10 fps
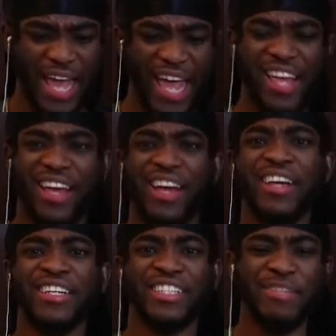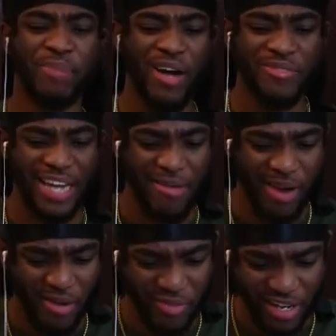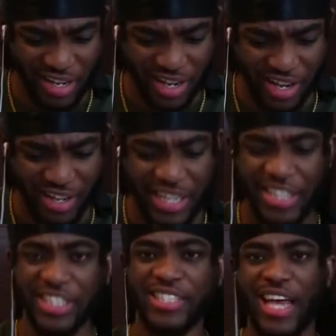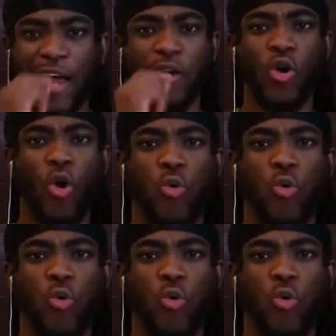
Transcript: okay. She puffing that motherfucker, huh? She said,